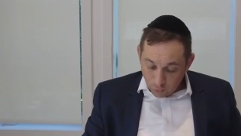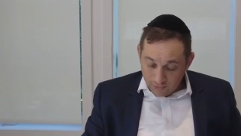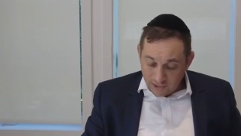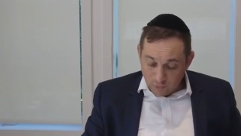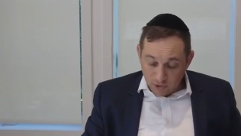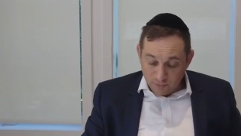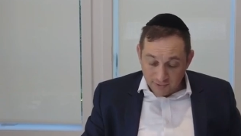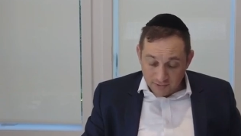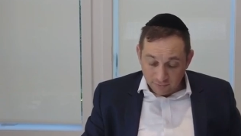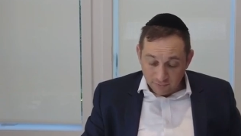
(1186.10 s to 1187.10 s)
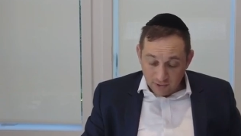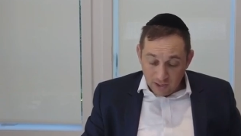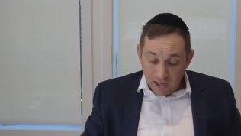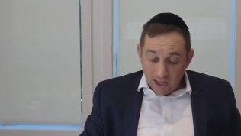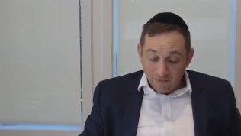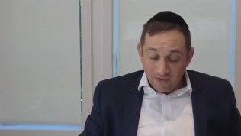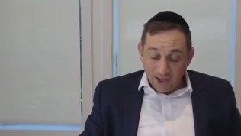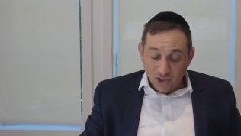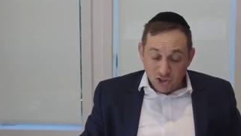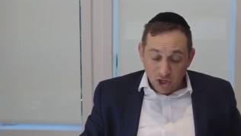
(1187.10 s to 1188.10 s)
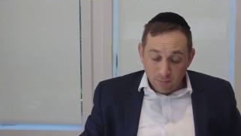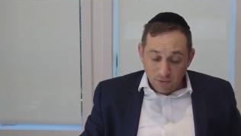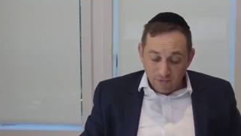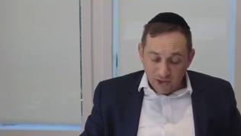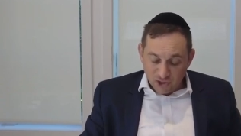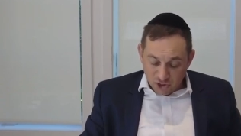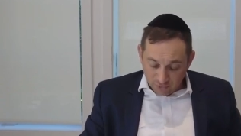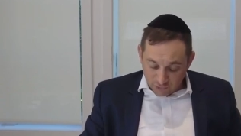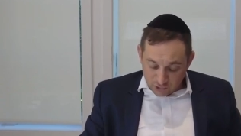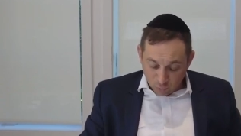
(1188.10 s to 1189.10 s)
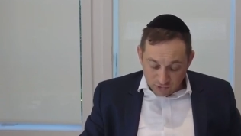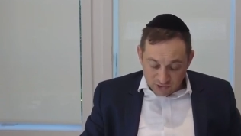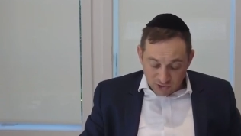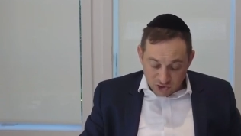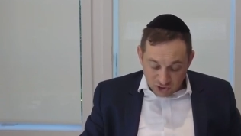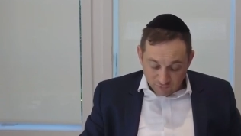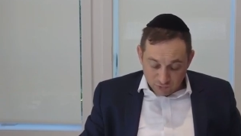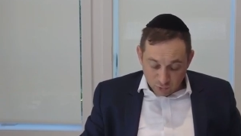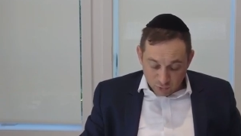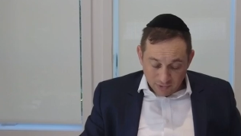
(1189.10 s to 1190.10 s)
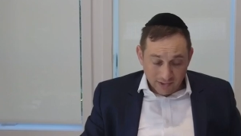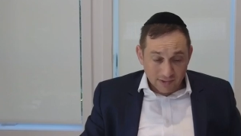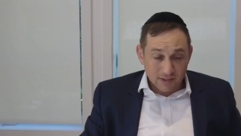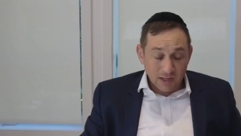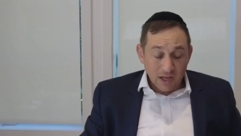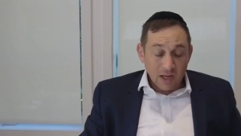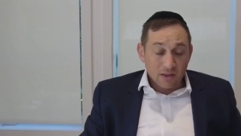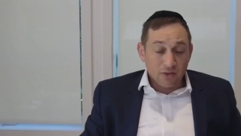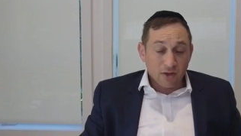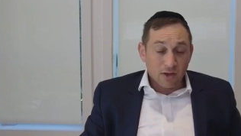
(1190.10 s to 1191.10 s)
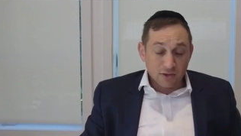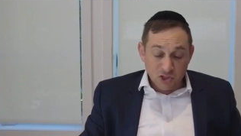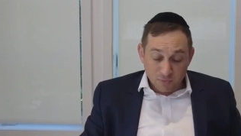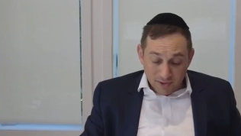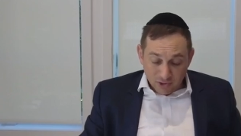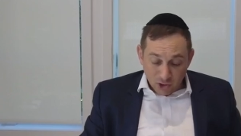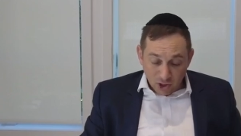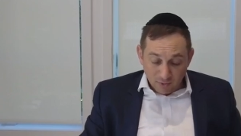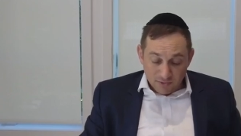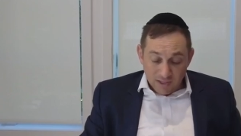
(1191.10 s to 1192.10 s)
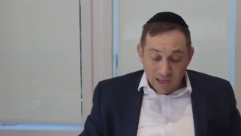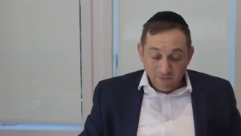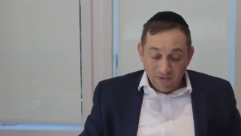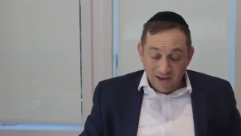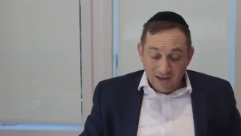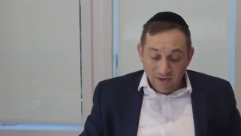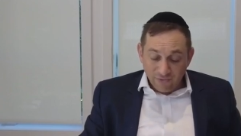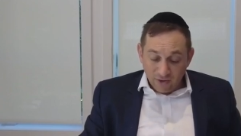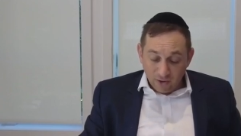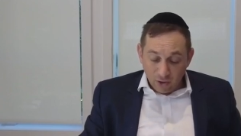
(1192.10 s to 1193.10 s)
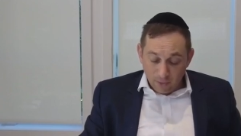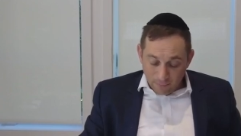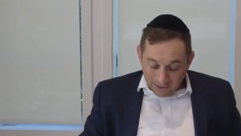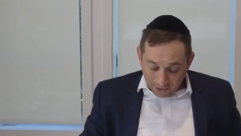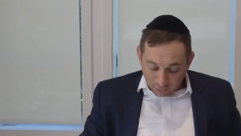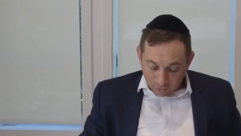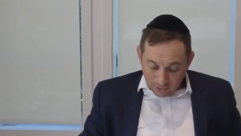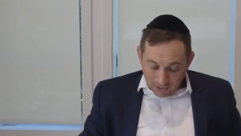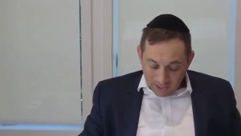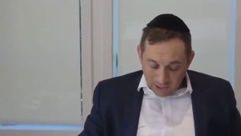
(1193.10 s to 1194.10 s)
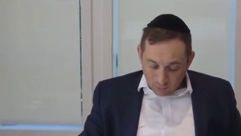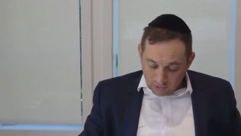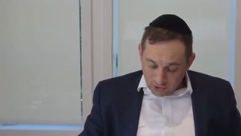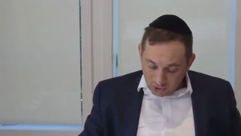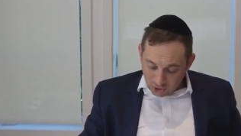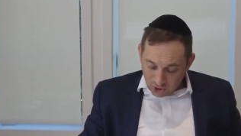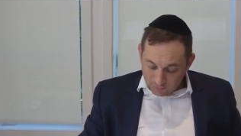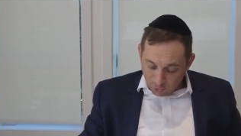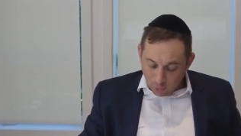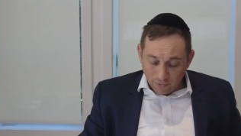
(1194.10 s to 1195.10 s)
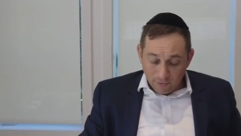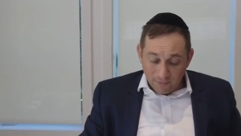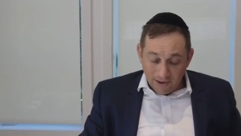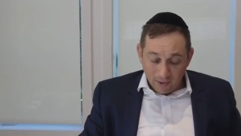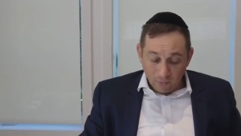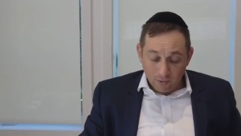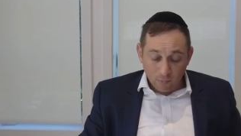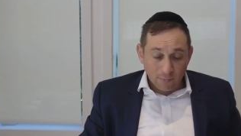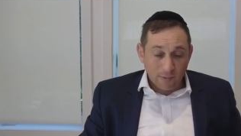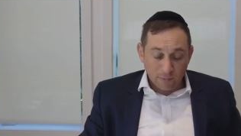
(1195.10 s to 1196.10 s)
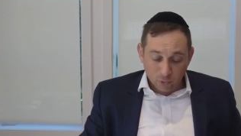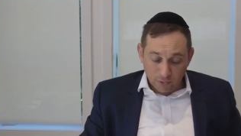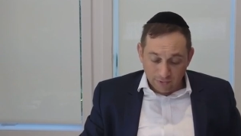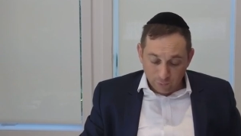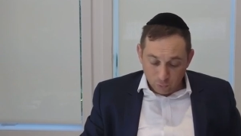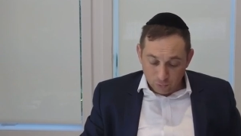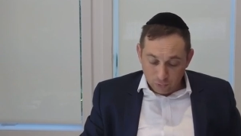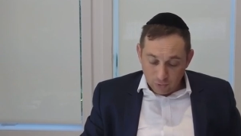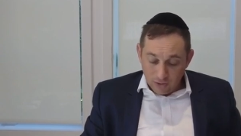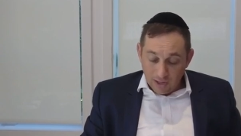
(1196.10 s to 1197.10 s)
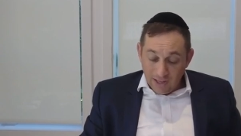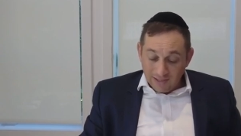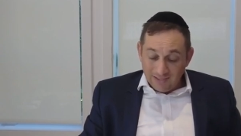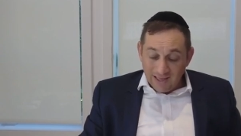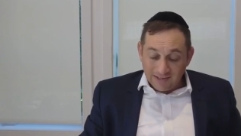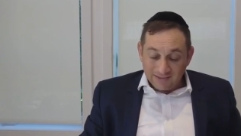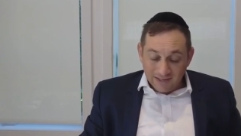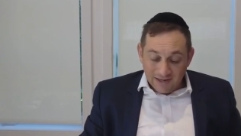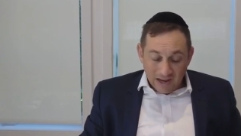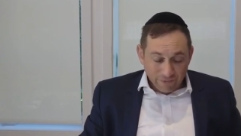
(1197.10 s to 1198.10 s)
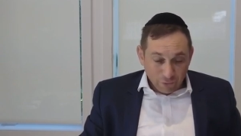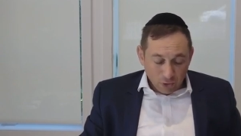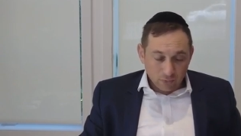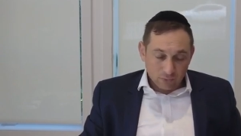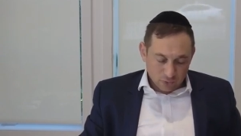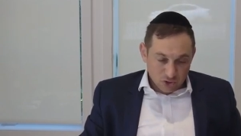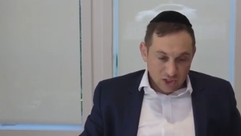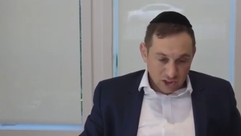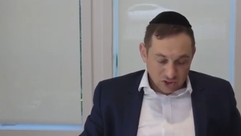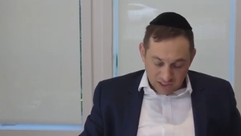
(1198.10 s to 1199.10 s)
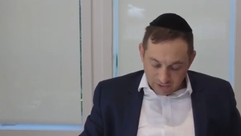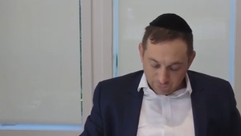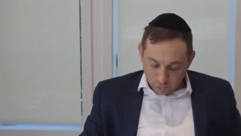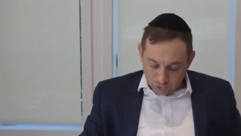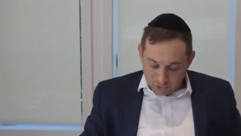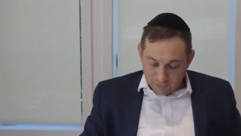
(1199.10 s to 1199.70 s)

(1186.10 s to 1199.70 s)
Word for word: It gets more expensive. Shabbos, once the Shabbos, which means the Shemitah comes, then Bar, and we're going to come and open the bar when, when people don't have food. Laktin Eifo, to change the Eifo, which is the